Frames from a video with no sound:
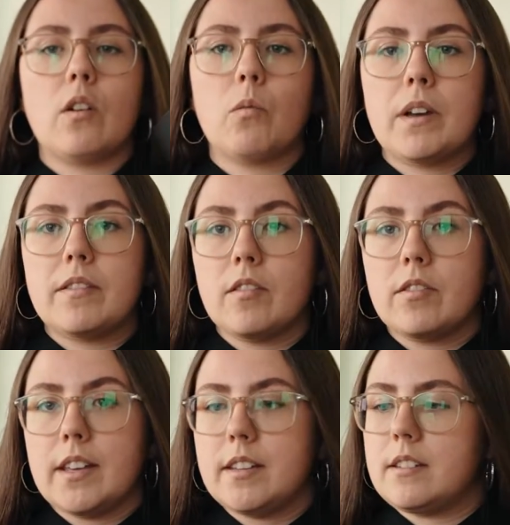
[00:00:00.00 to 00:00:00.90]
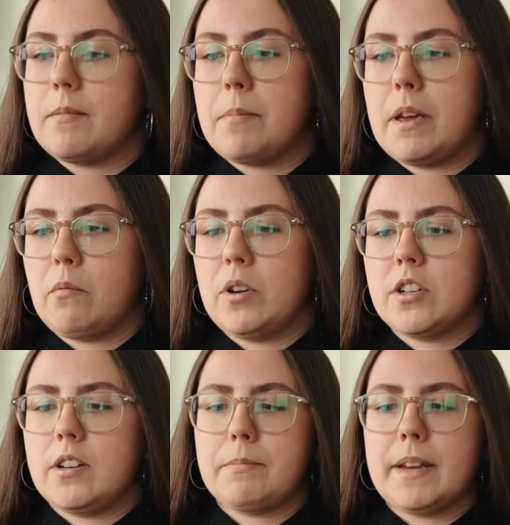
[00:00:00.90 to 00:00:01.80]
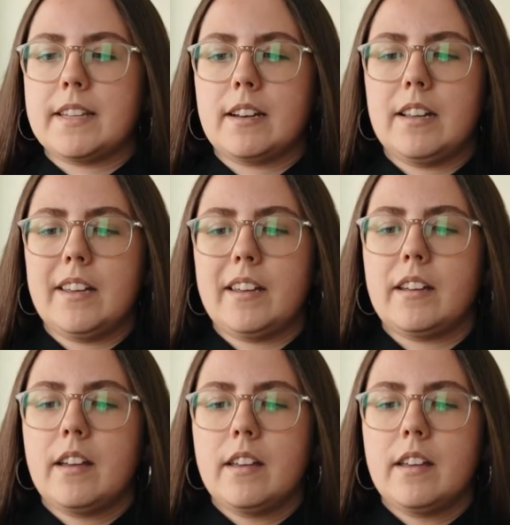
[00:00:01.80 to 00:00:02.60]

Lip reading: with this bit, which is basically